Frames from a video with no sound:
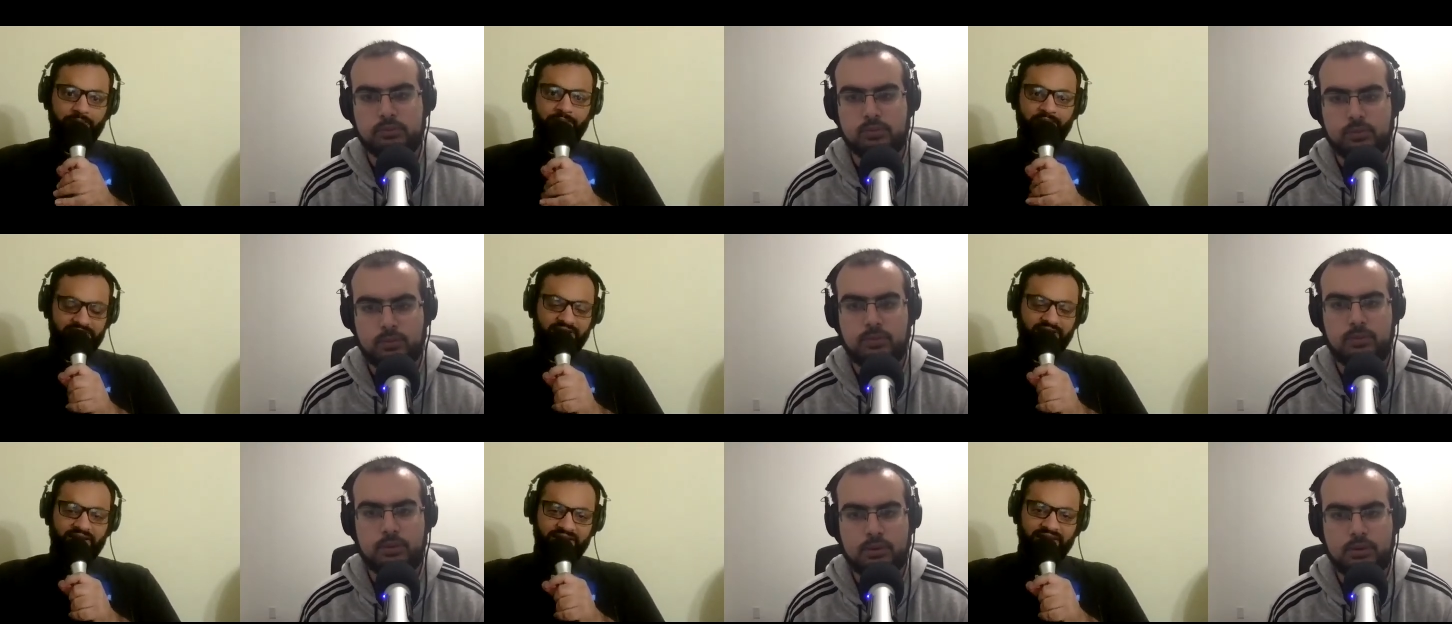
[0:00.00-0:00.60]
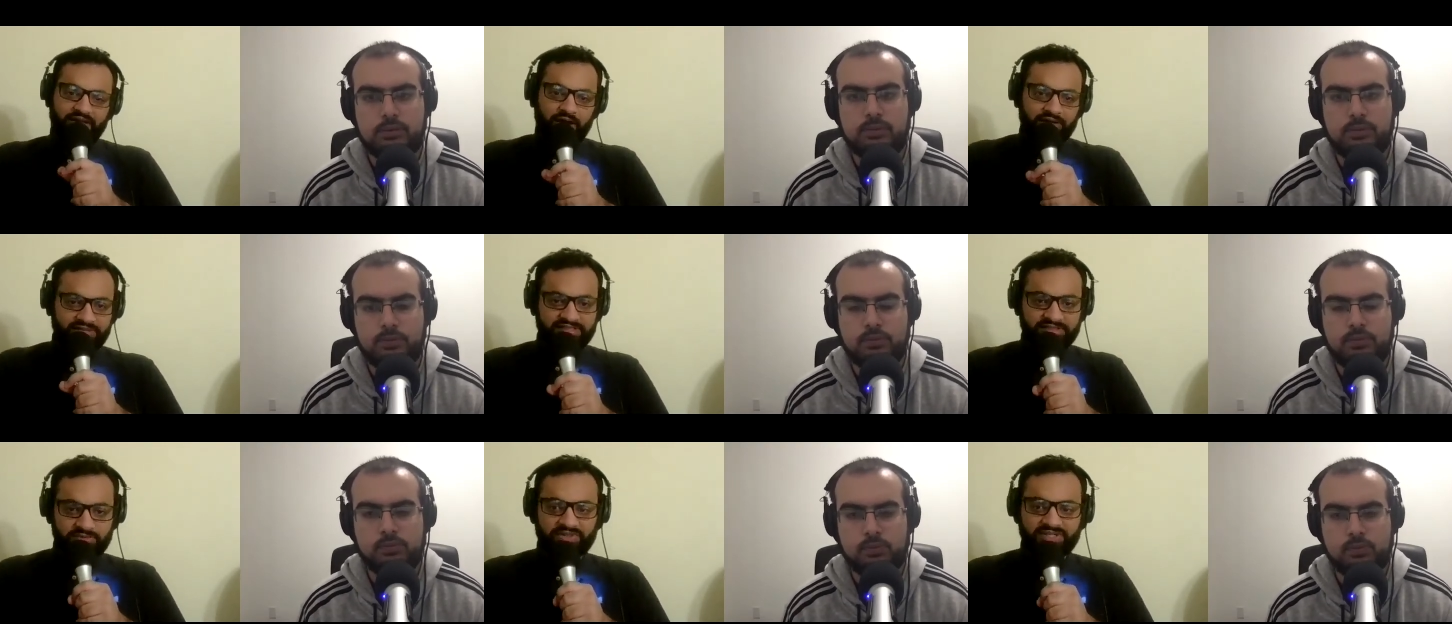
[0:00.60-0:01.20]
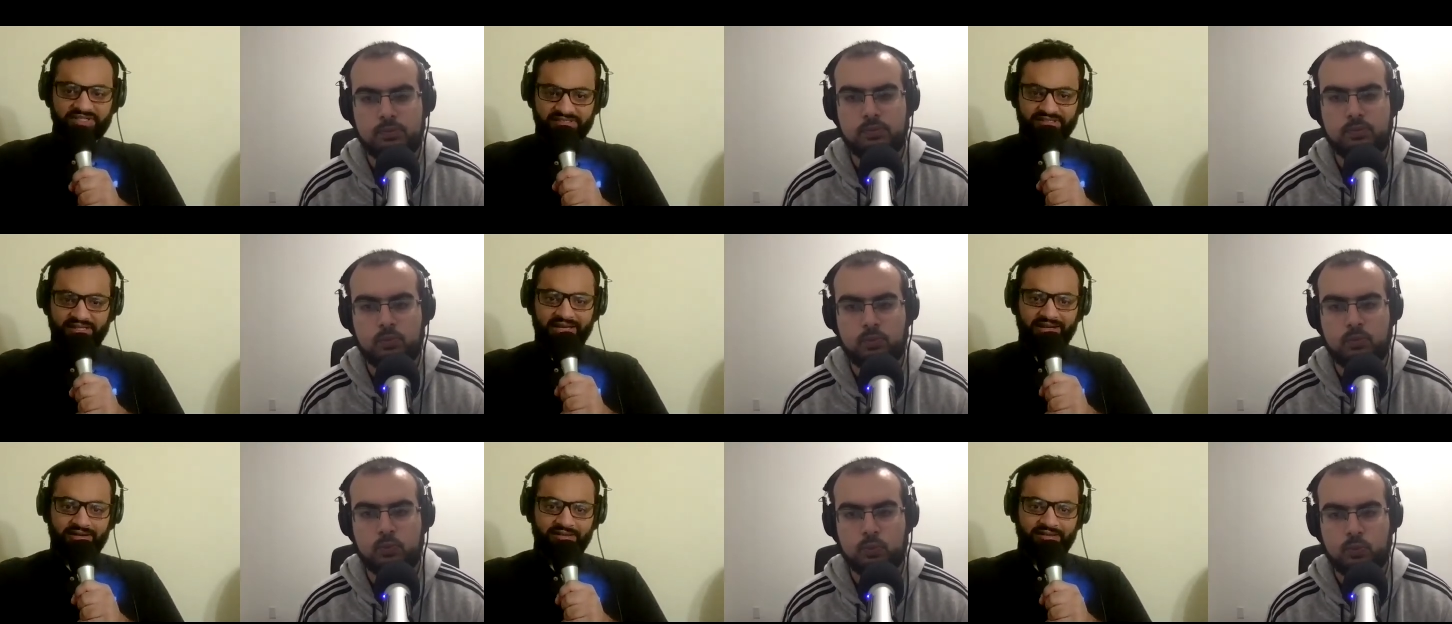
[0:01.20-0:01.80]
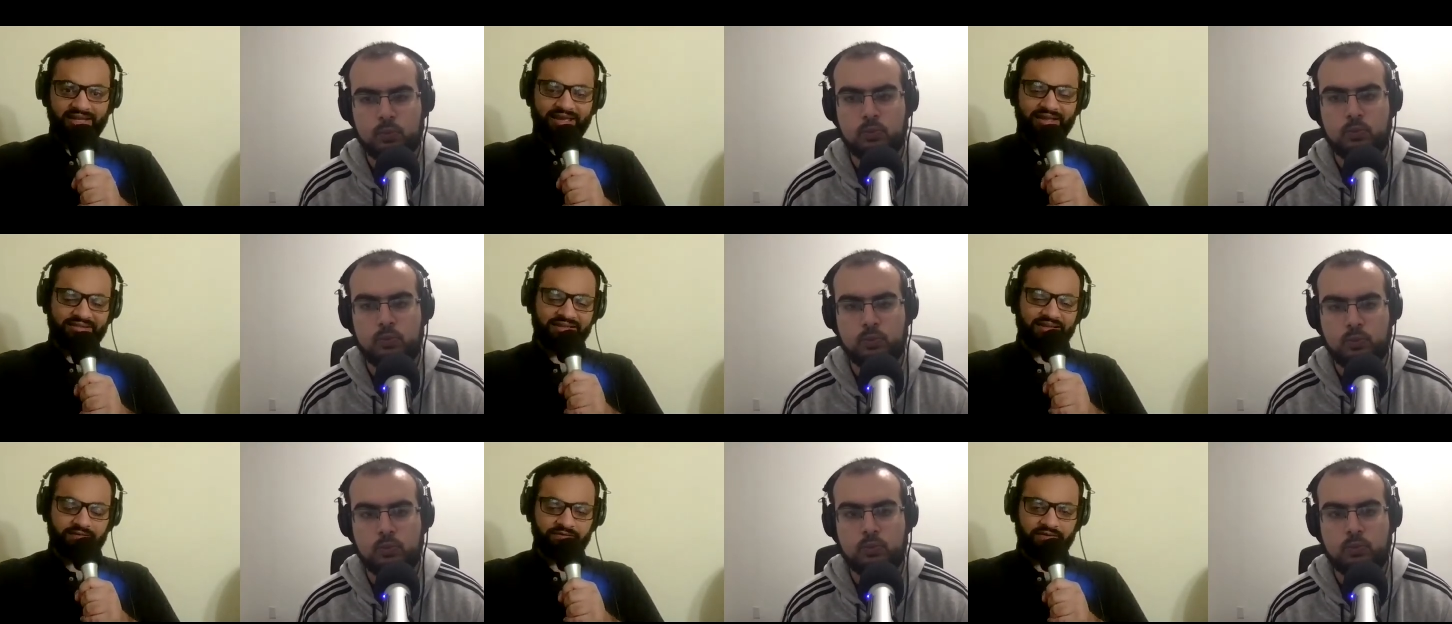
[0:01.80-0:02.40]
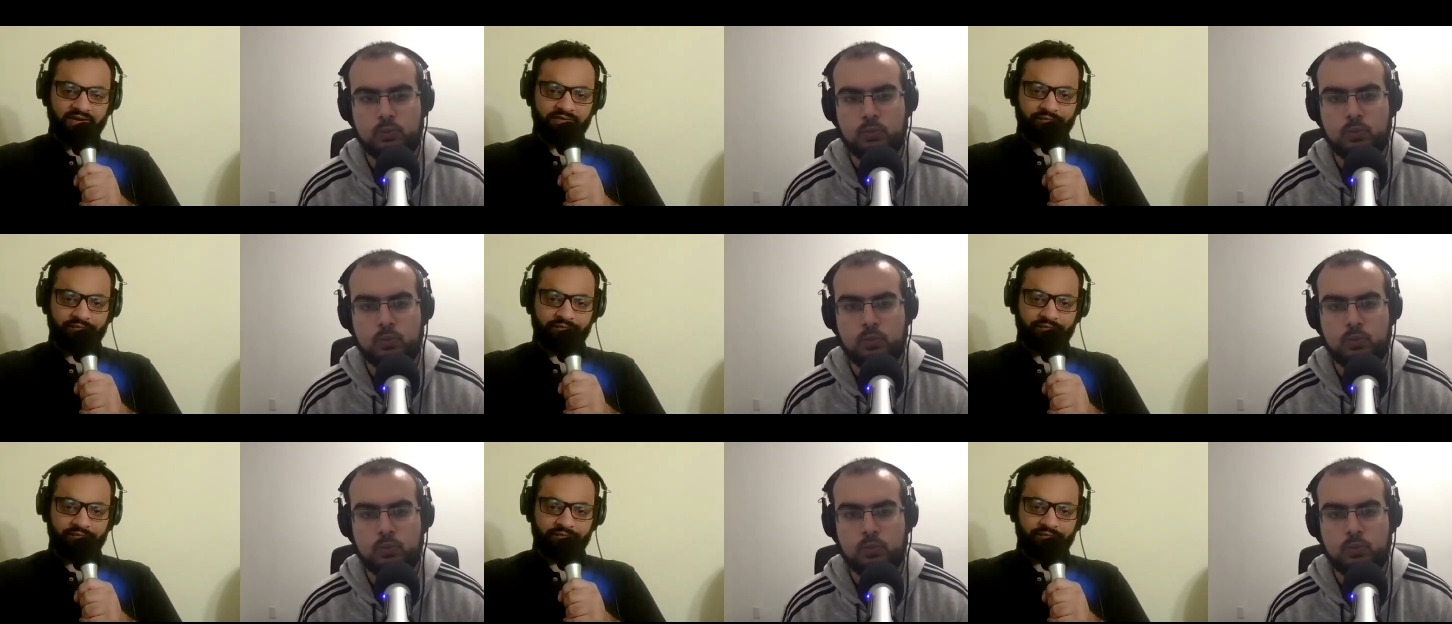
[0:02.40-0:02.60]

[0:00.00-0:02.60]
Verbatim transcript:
Speaker 1: but uh, he got six wickets at the end of the day. I think if, if